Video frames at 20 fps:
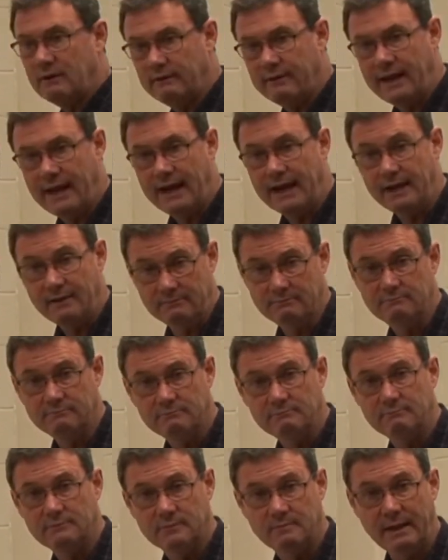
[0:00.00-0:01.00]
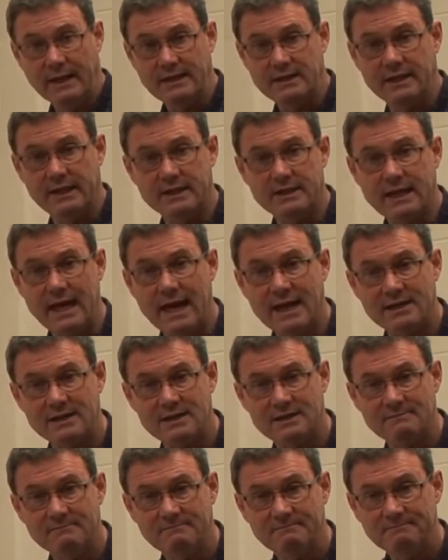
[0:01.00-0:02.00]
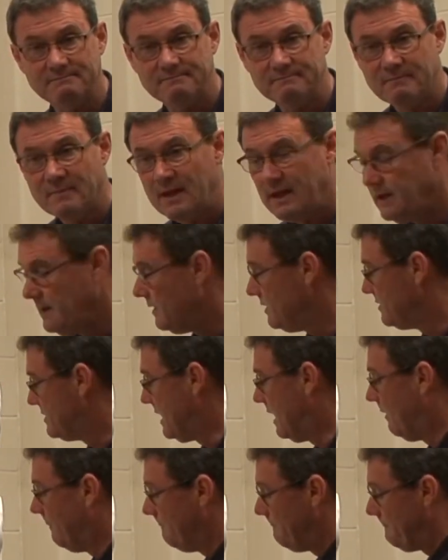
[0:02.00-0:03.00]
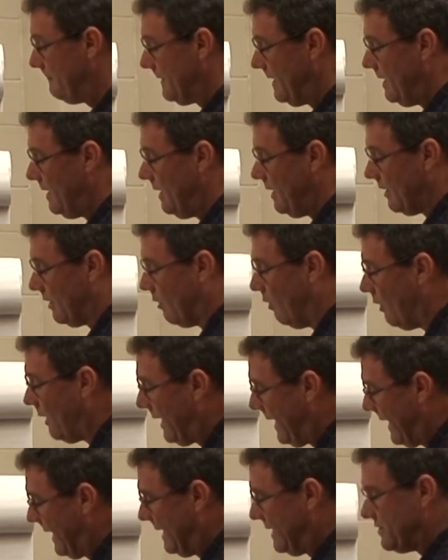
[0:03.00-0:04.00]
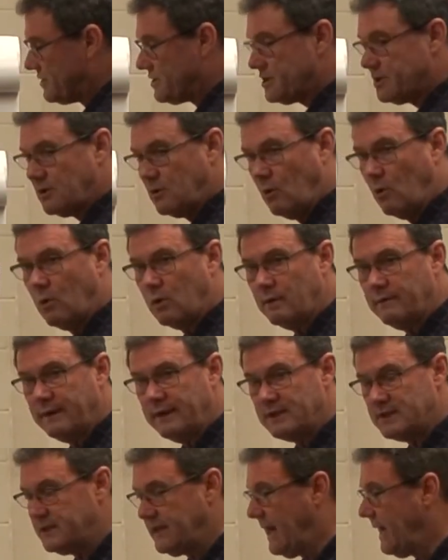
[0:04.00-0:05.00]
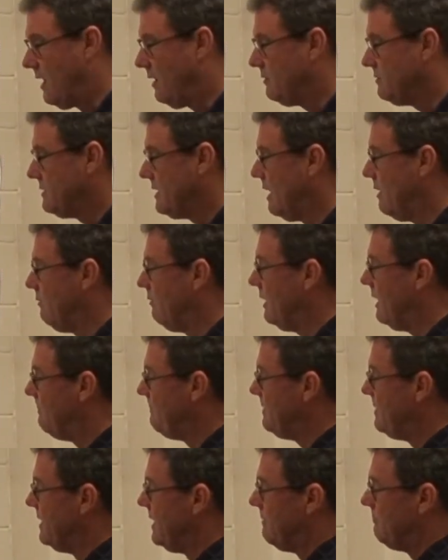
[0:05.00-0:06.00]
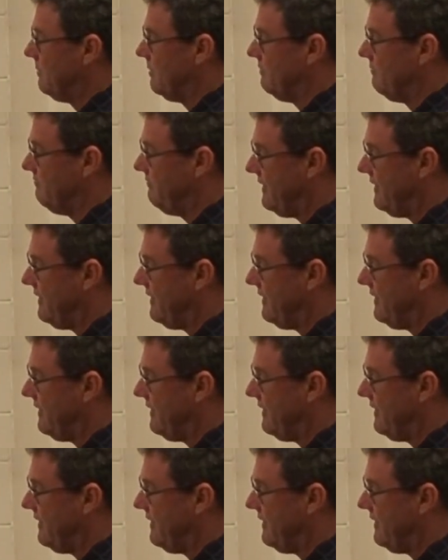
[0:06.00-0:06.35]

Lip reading: or the A. Make sense, guys? So, go ahead and score this now. Total up your number of